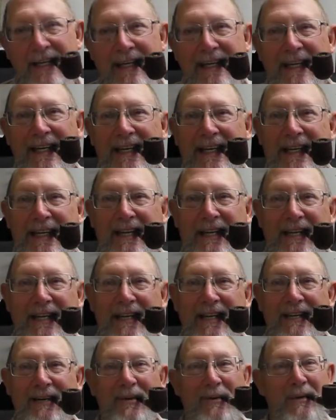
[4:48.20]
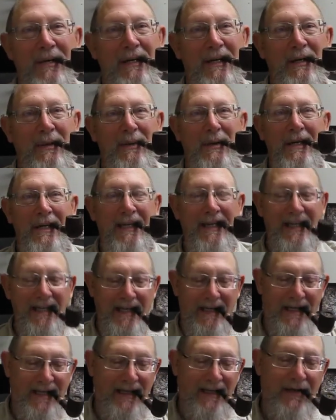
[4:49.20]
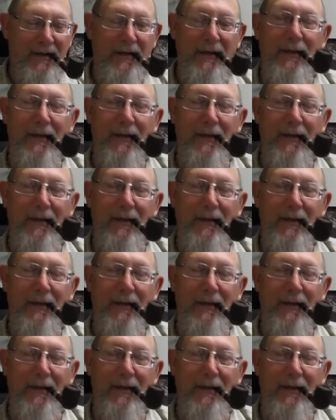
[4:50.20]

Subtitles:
hindsight's 20/20. I